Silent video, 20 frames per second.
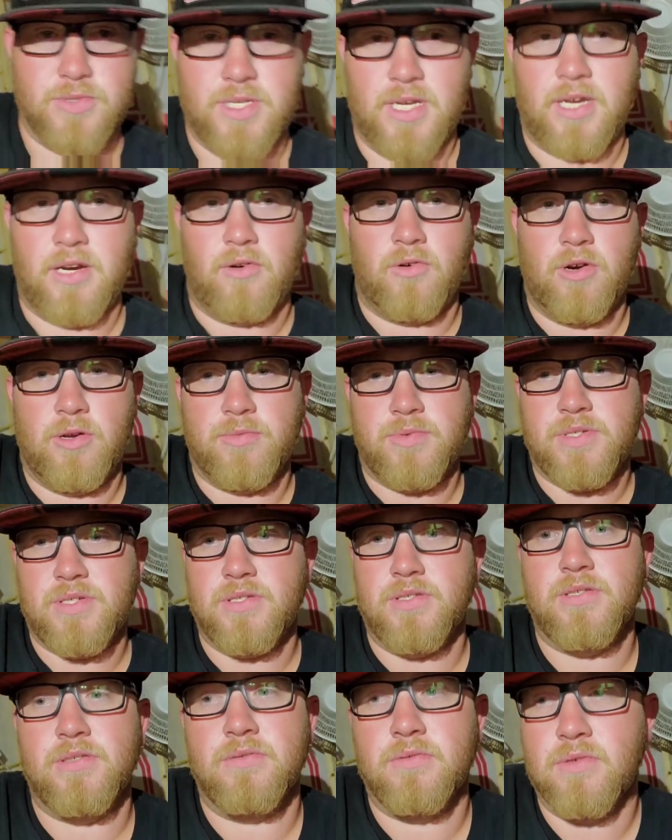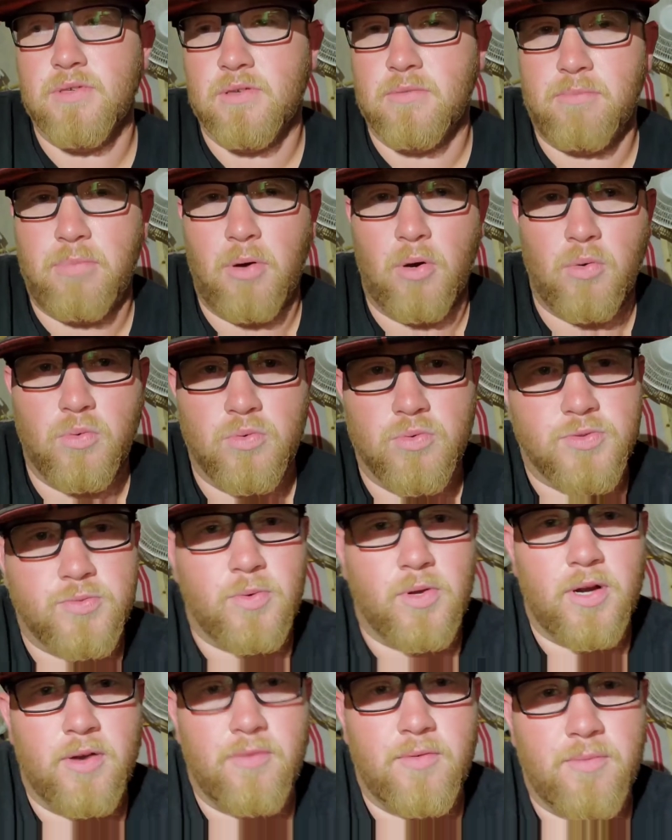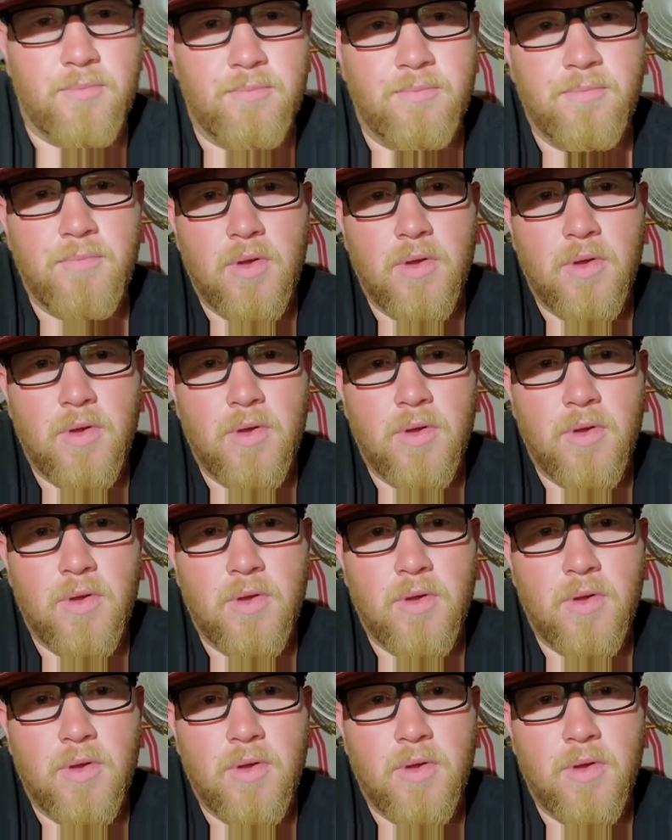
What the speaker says: hand grips, poles, whatever.